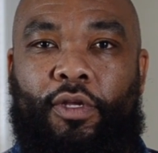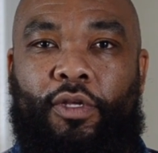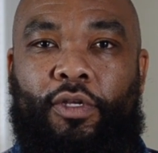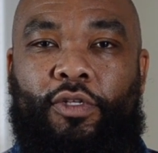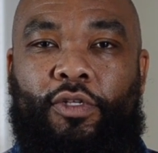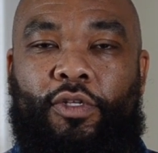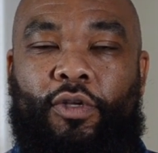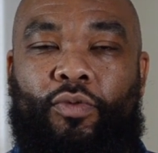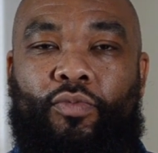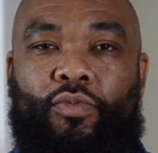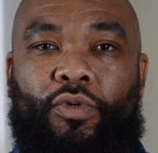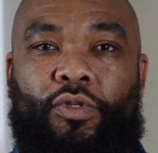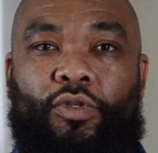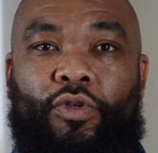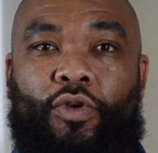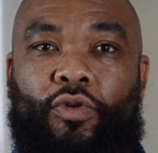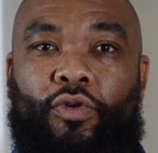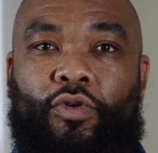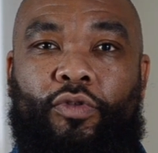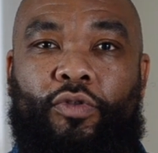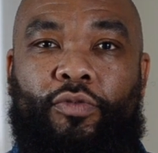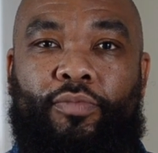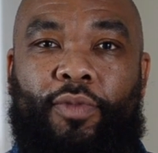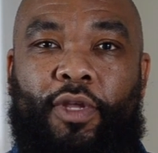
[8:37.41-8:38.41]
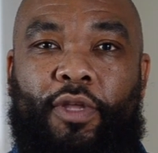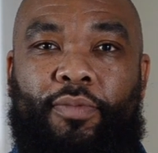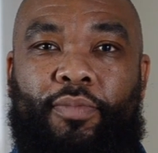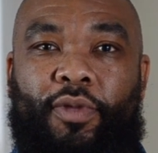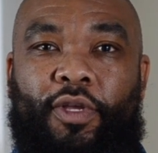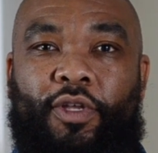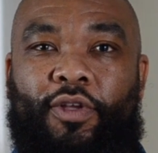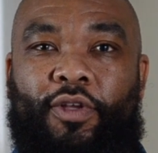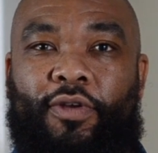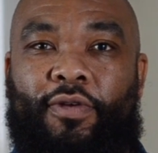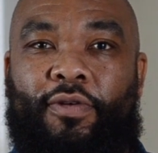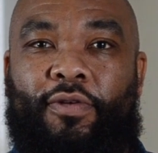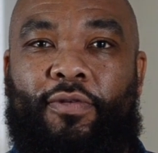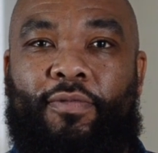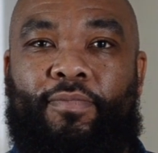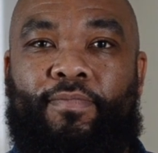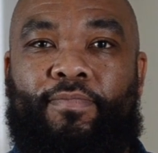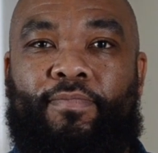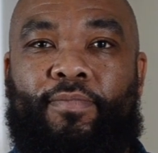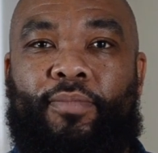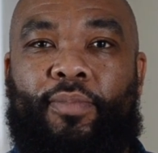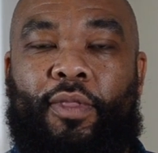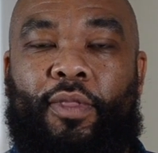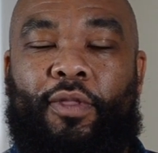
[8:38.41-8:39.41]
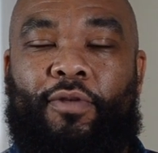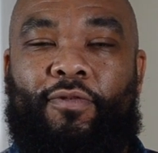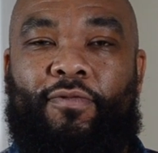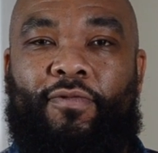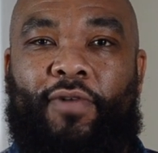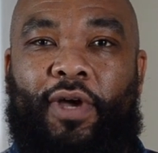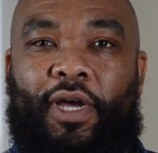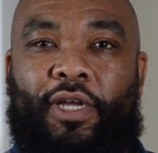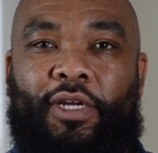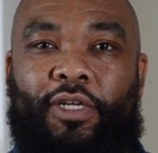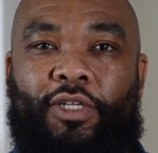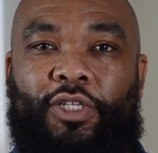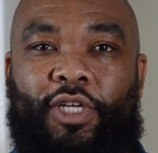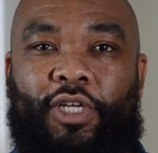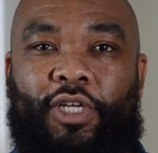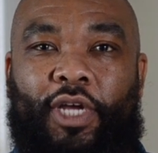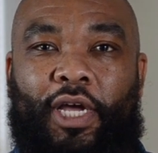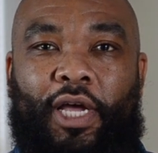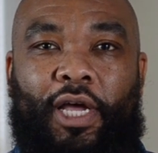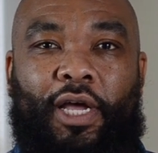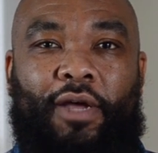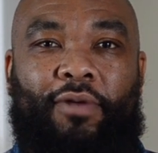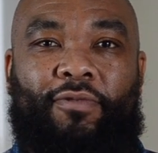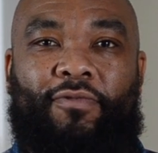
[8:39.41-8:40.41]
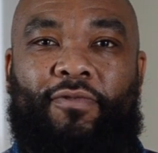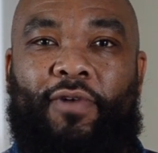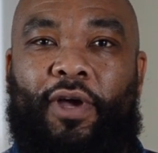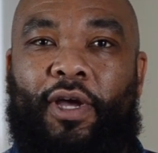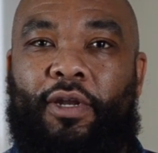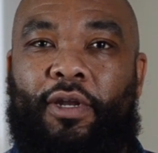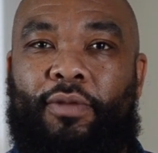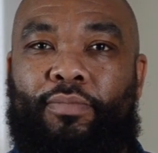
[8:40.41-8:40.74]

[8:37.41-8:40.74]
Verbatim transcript: Someone's goals may be to find a job, find